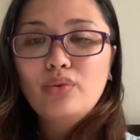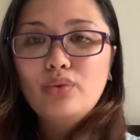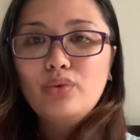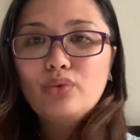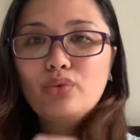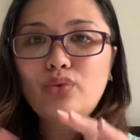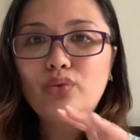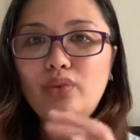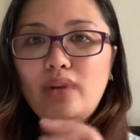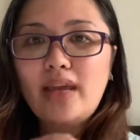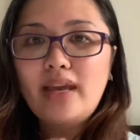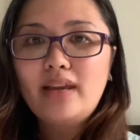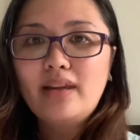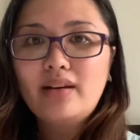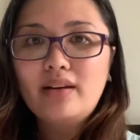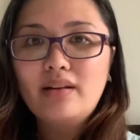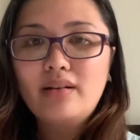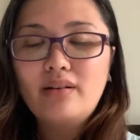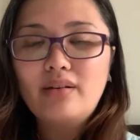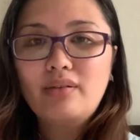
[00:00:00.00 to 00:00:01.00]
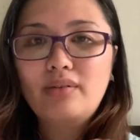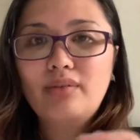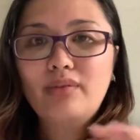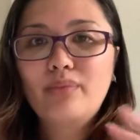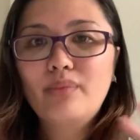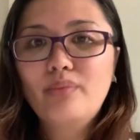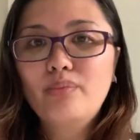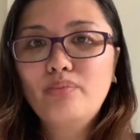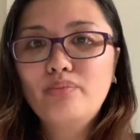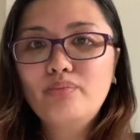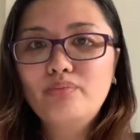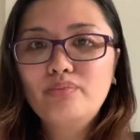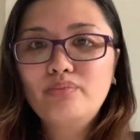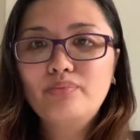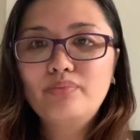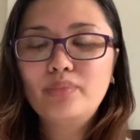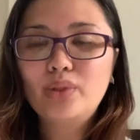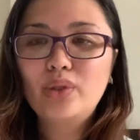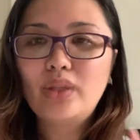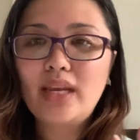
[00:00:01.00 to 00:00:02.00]

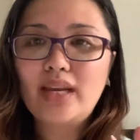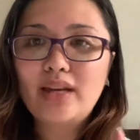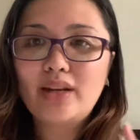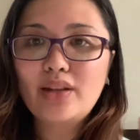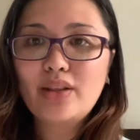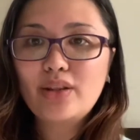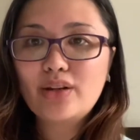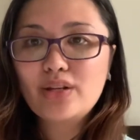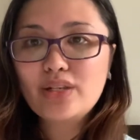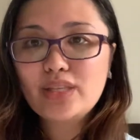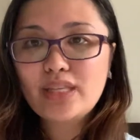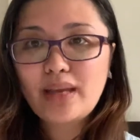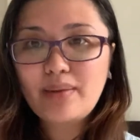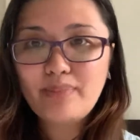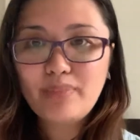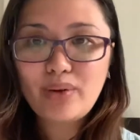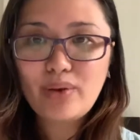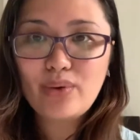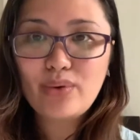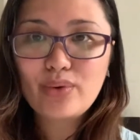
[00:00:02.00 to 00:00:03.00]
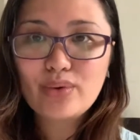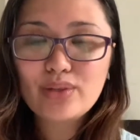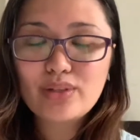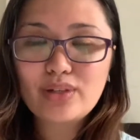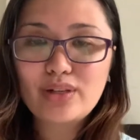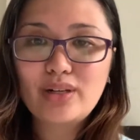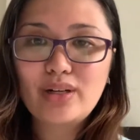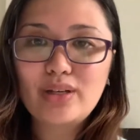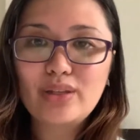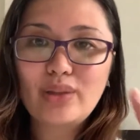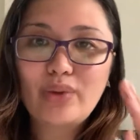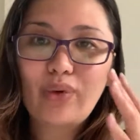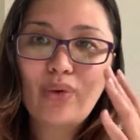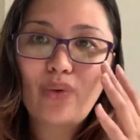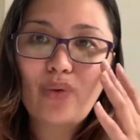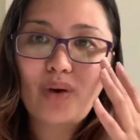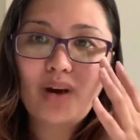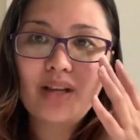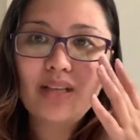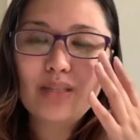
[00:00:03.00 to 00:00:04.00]
to take another step closer
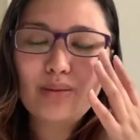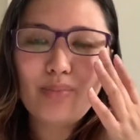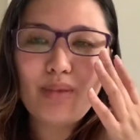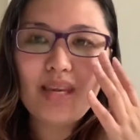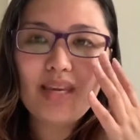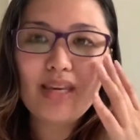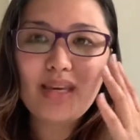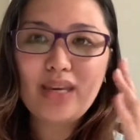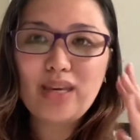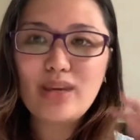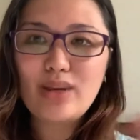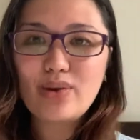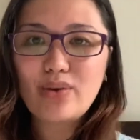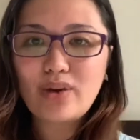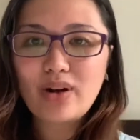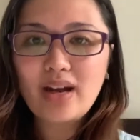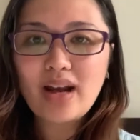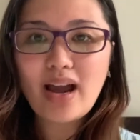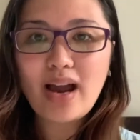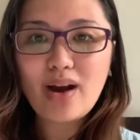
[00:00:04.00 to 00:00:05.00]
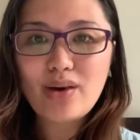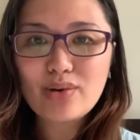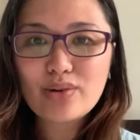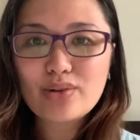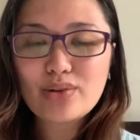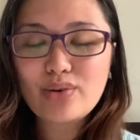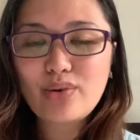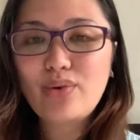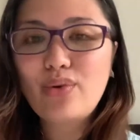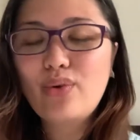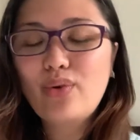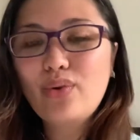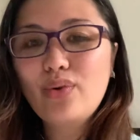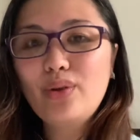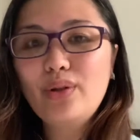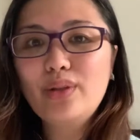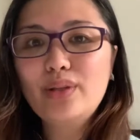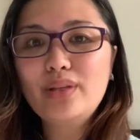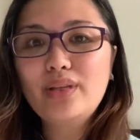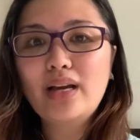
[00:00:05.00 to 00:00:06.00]
towards making your
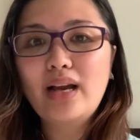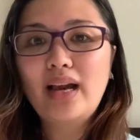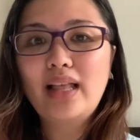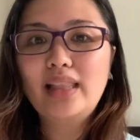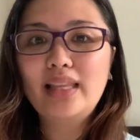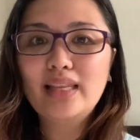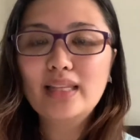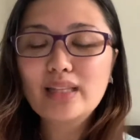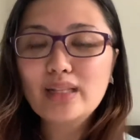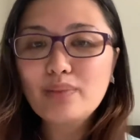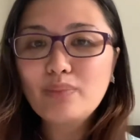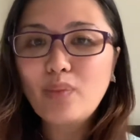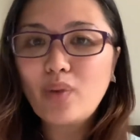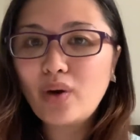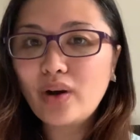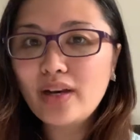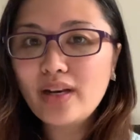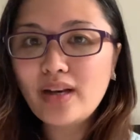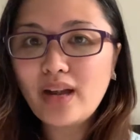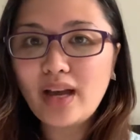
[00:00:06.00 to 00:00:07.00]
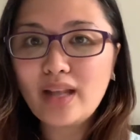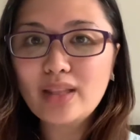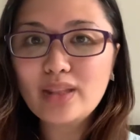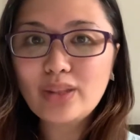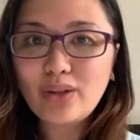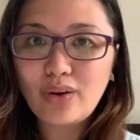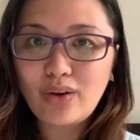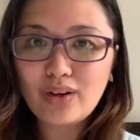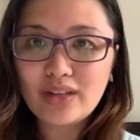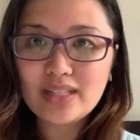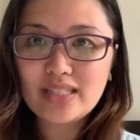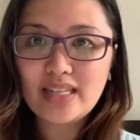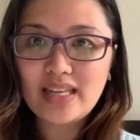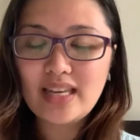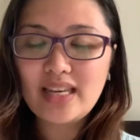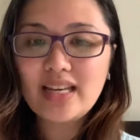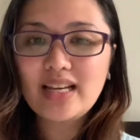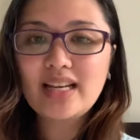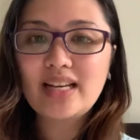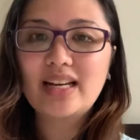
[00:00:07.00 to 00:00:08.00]
household a little more
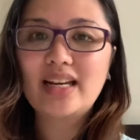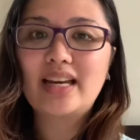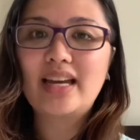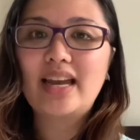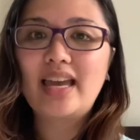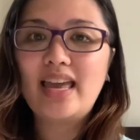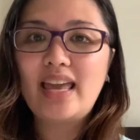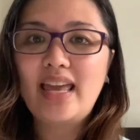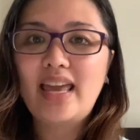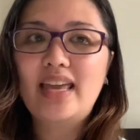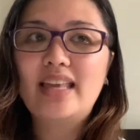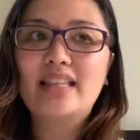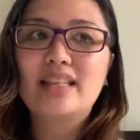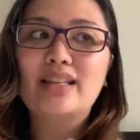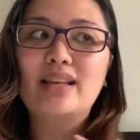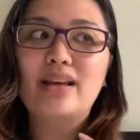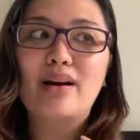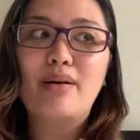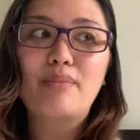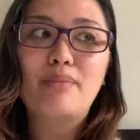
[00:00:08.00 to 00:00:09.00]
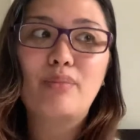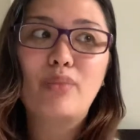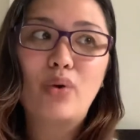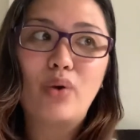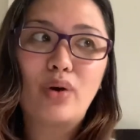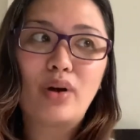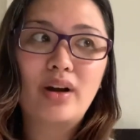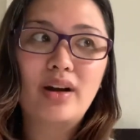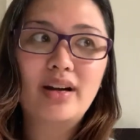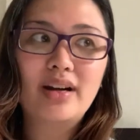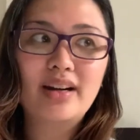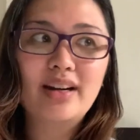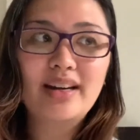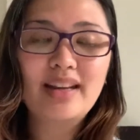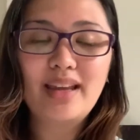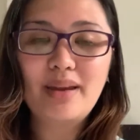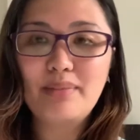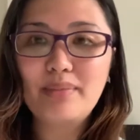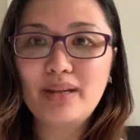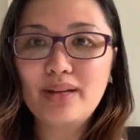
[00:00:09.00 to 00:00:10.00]
non-toxic and more
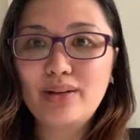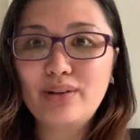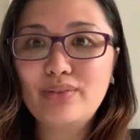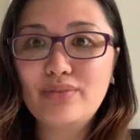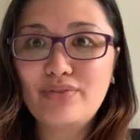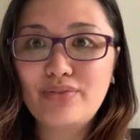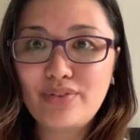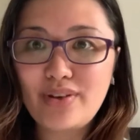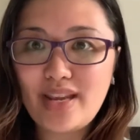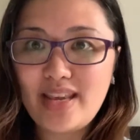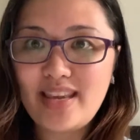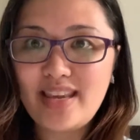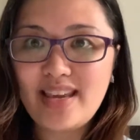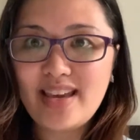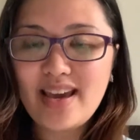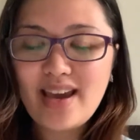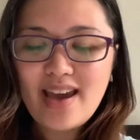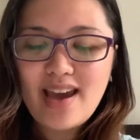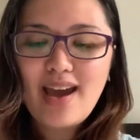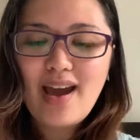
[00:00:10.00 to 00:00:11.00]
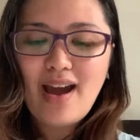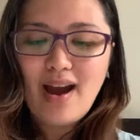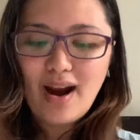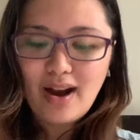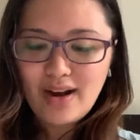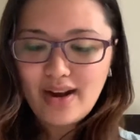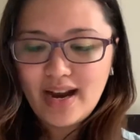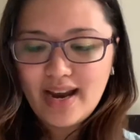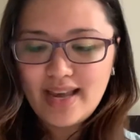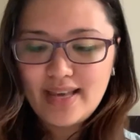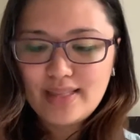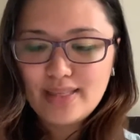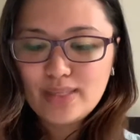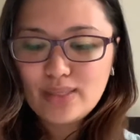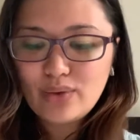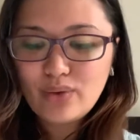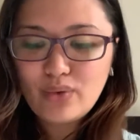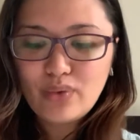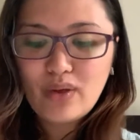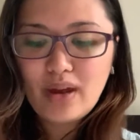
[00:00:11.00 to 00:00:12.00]
chemical free. Alright,
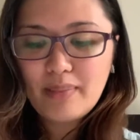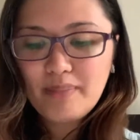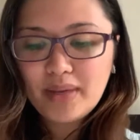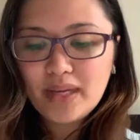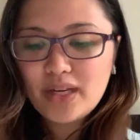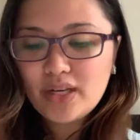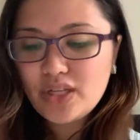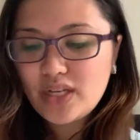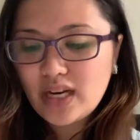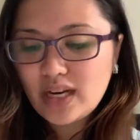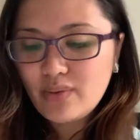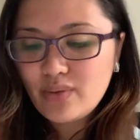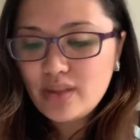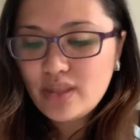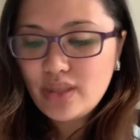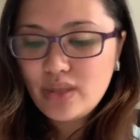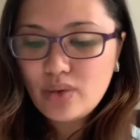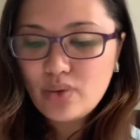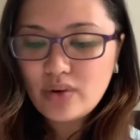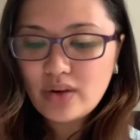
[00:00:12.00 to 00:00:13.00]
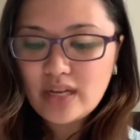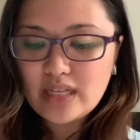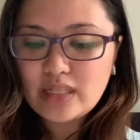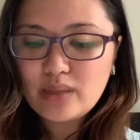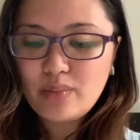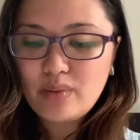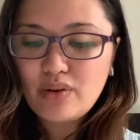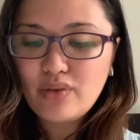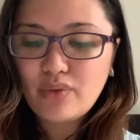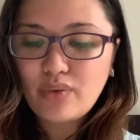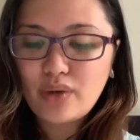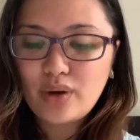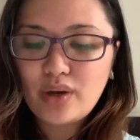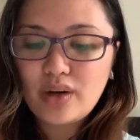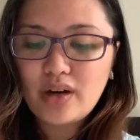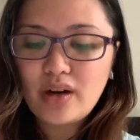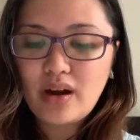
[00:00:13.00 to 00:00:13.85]
so I'm gonna share with you a recipe for